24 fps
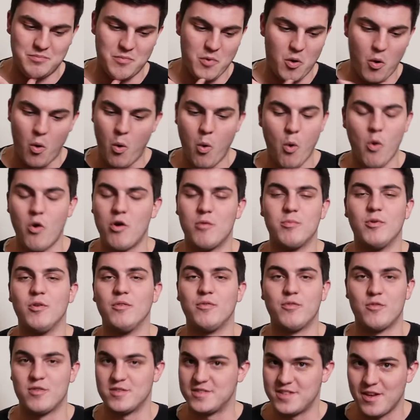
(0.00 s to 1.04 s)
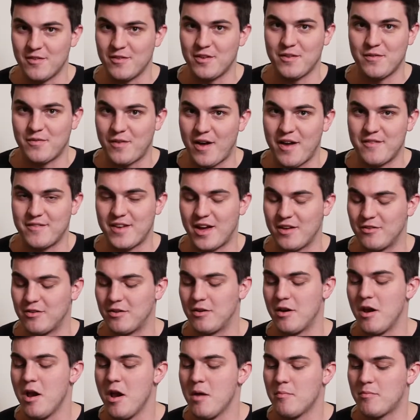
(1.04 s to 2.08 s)
horrible for a
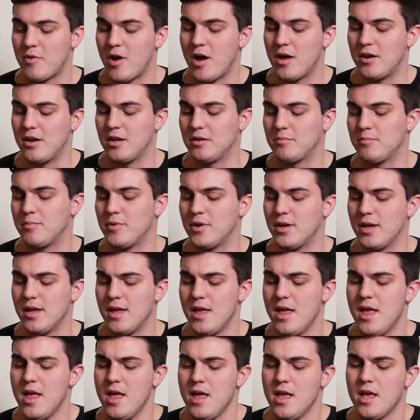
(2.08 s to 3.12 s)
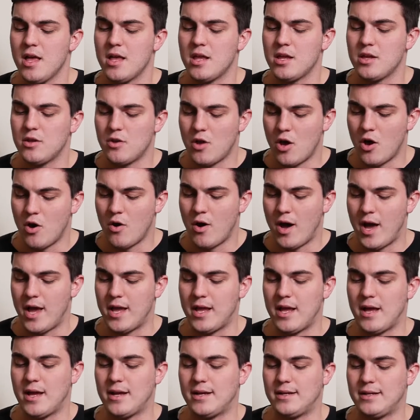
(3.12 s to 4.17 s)
$75 product, but, you know, I